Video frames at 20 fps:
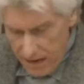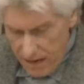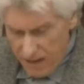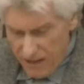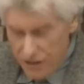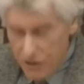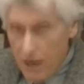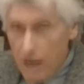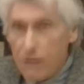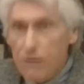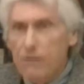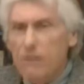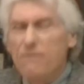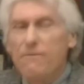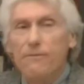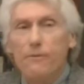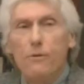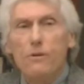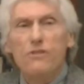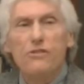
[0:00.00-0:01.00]
And it is our
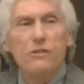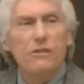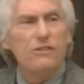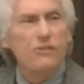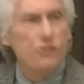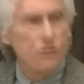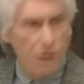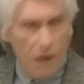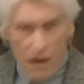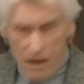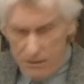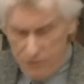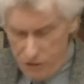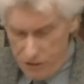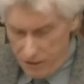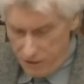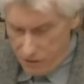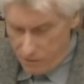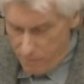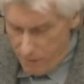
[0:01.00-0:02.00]
good fortune, as
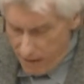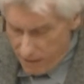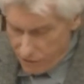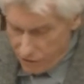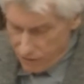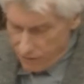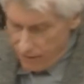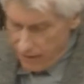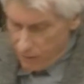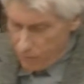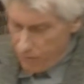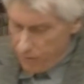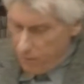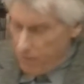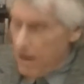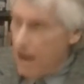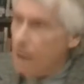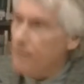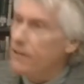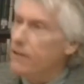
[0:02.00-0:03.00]
John just mentioned, that we
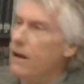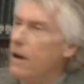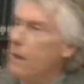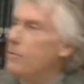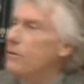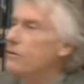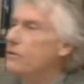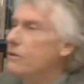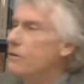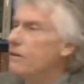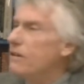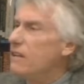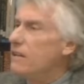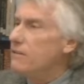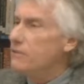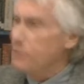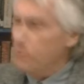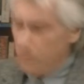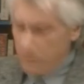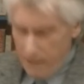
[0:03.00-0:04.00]
will have an
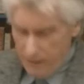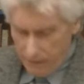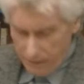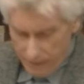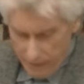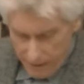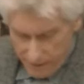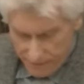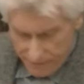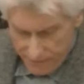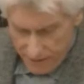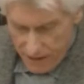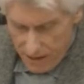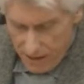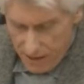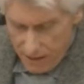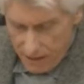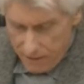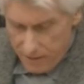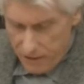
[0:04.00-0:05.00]
opportunity to relive
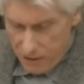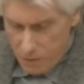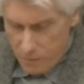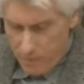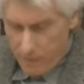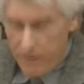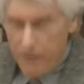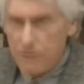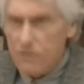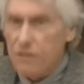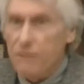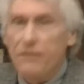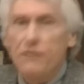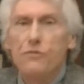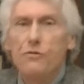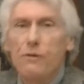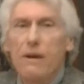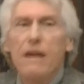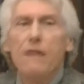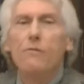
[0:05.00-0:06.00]
the experience of
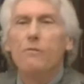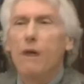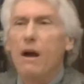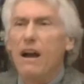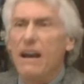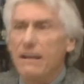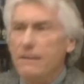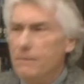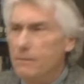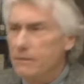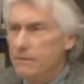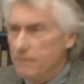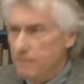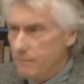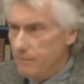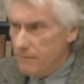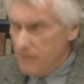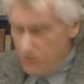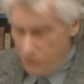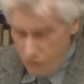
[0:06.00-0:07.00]
a train ride
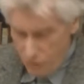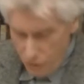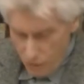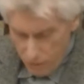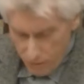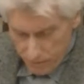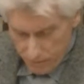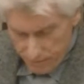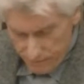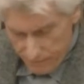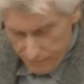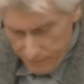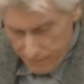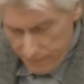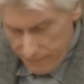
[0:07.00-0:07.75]
this June.